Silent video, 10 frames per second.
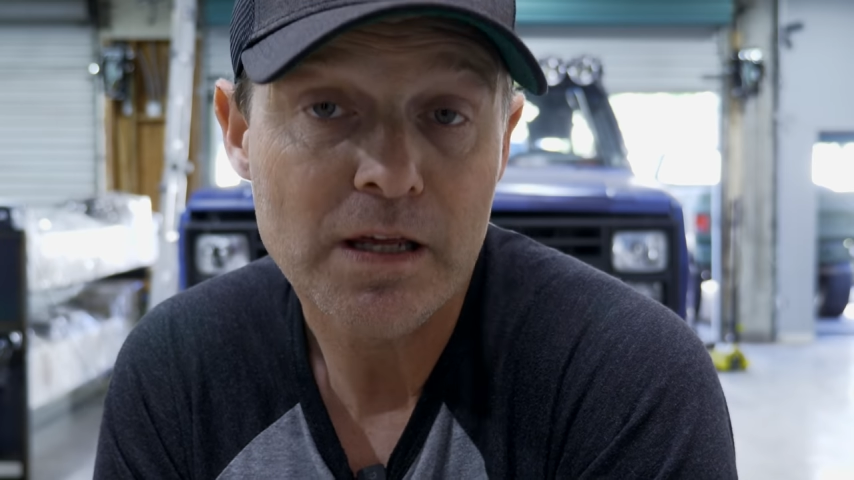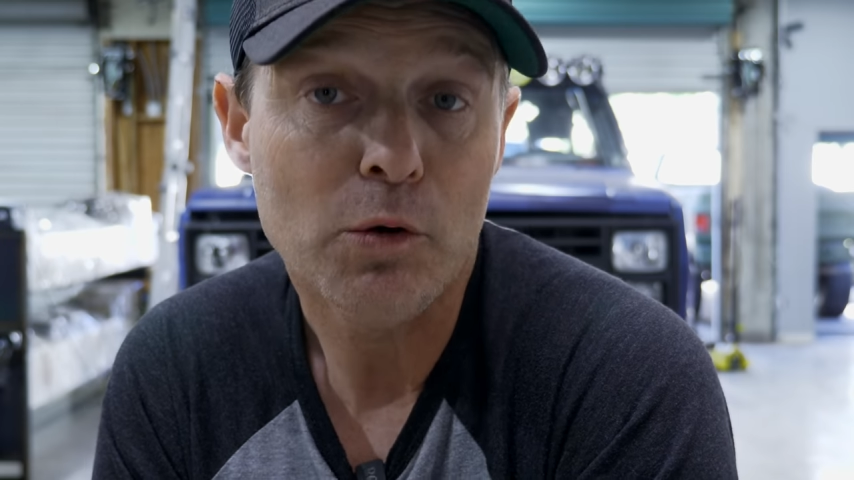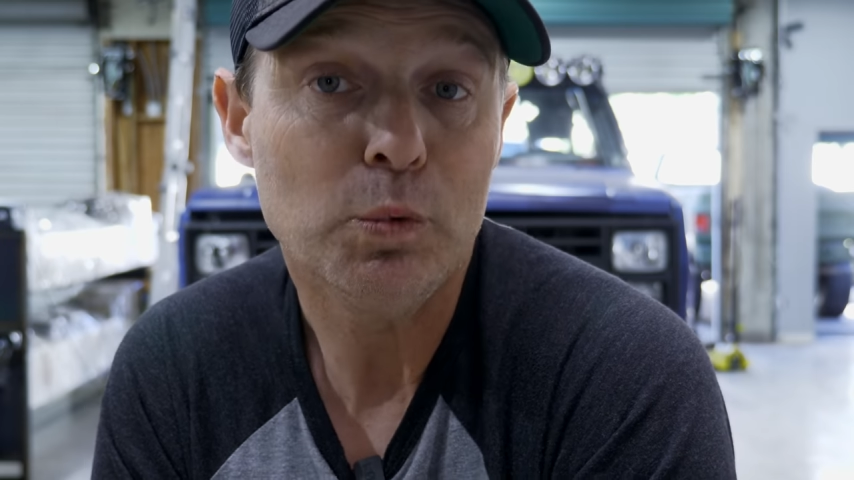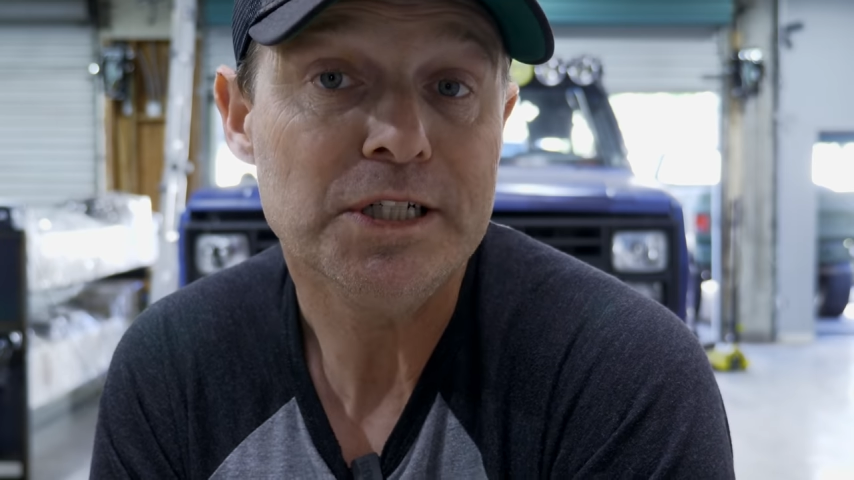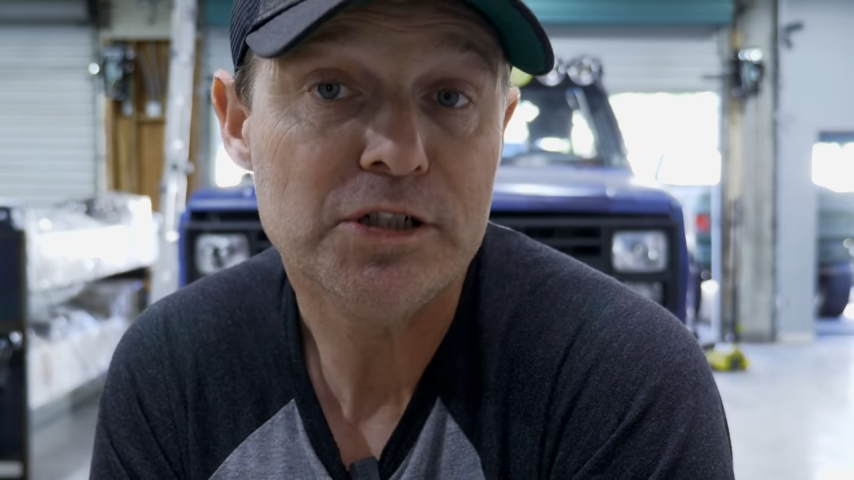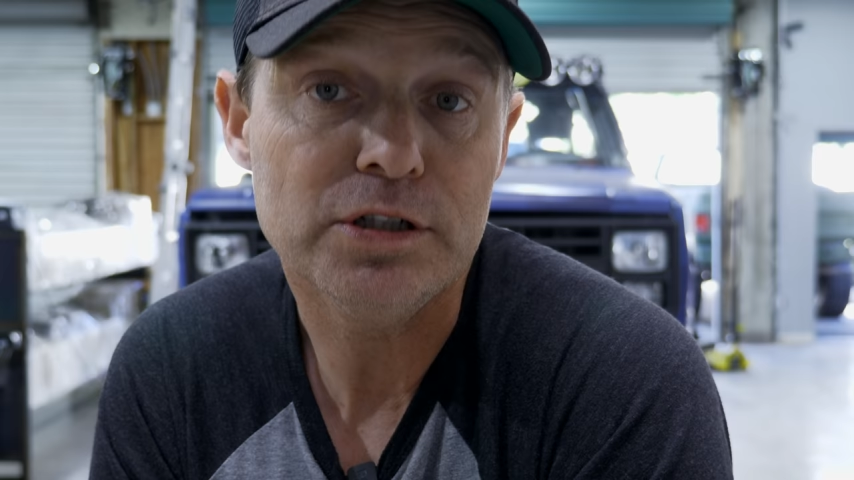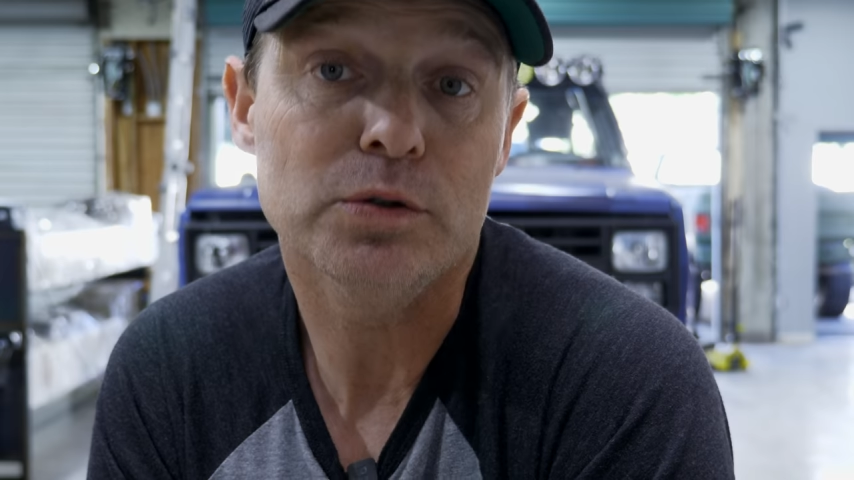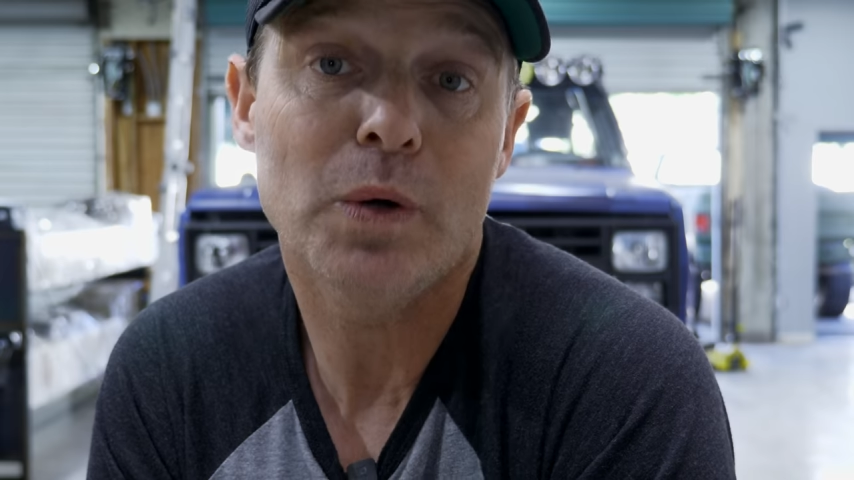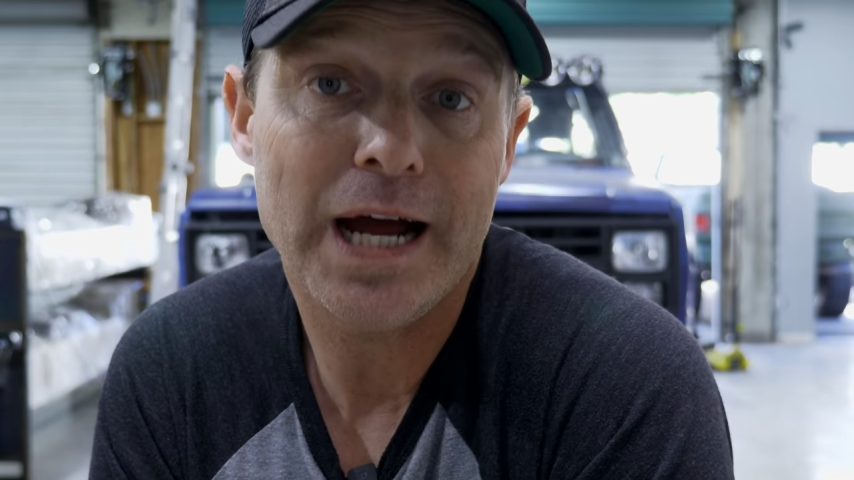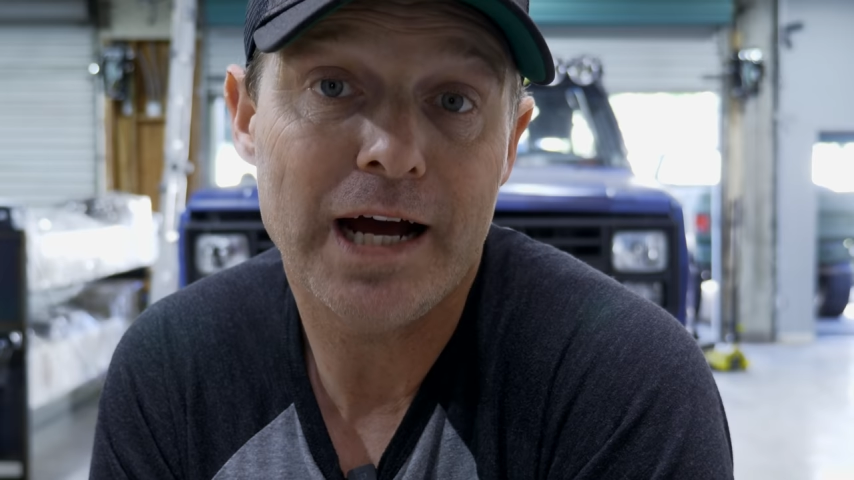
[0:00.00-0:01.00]
We
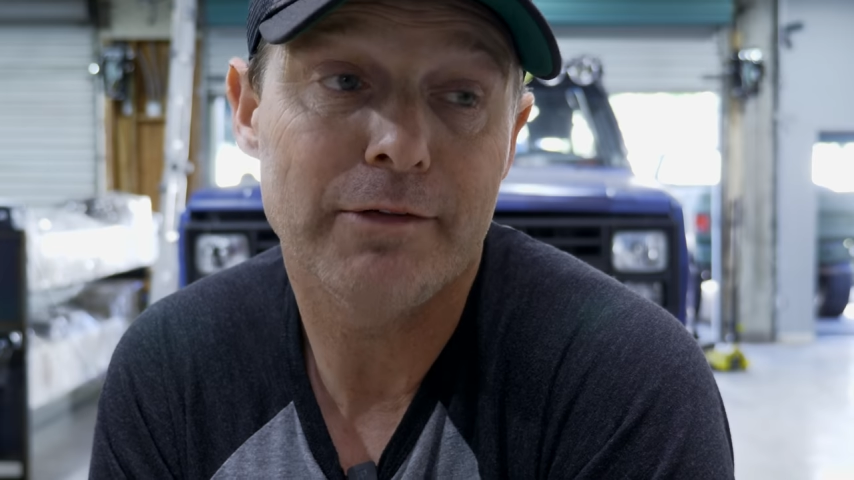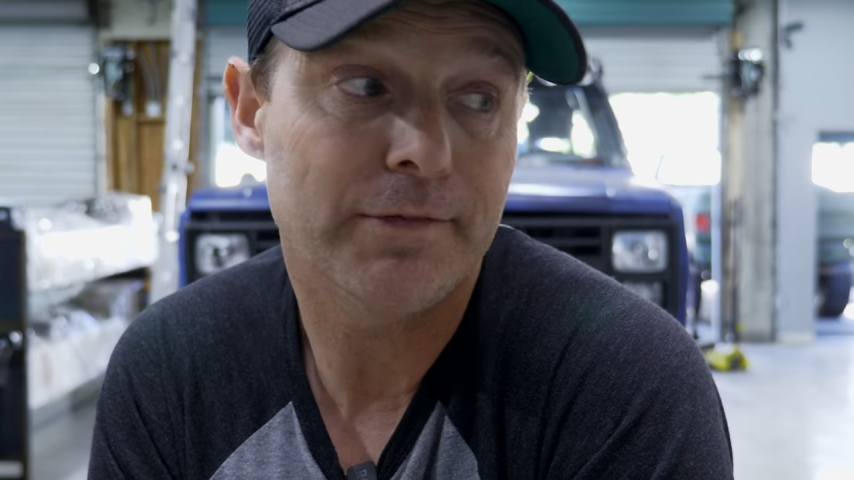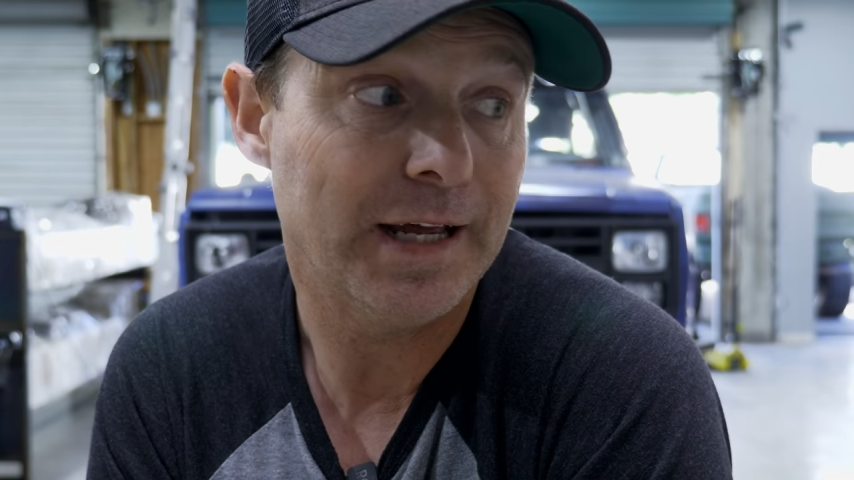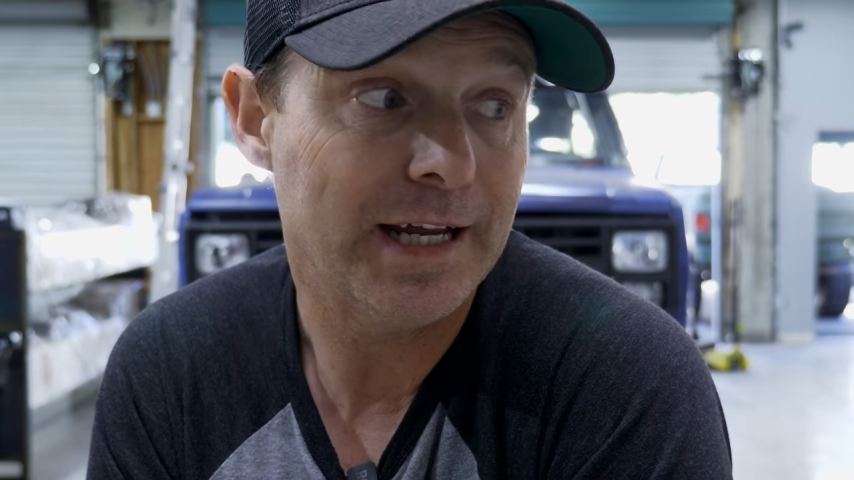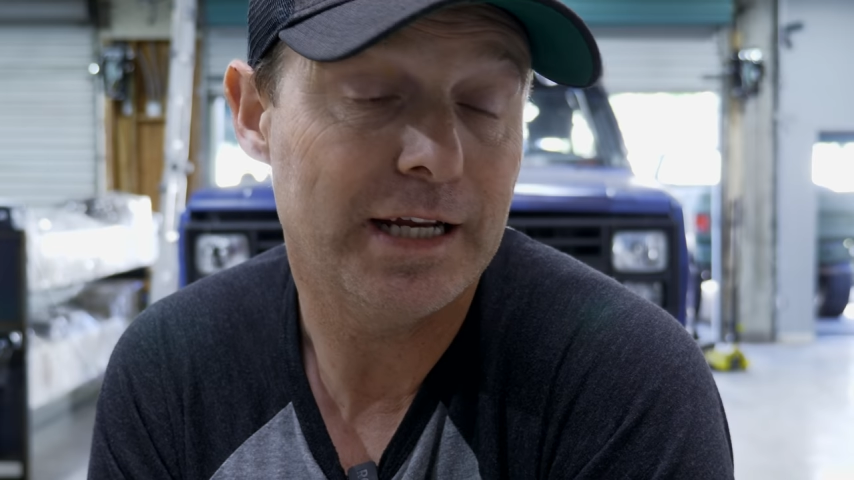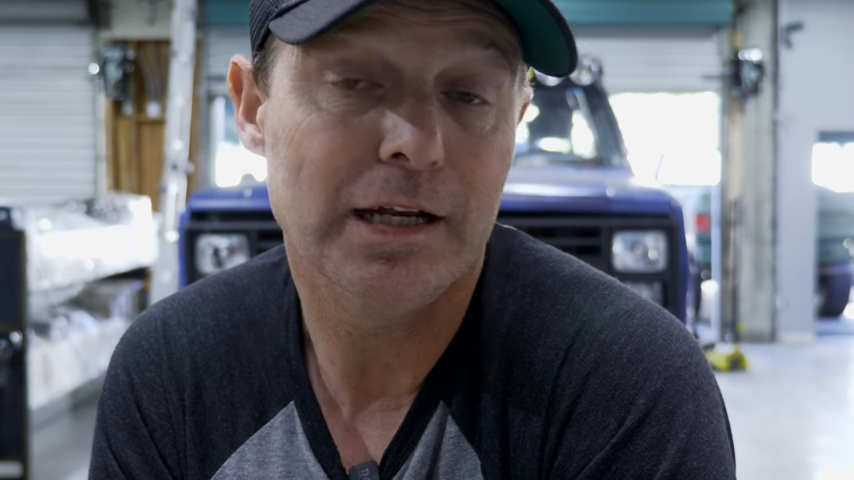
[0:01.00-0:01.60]
do have a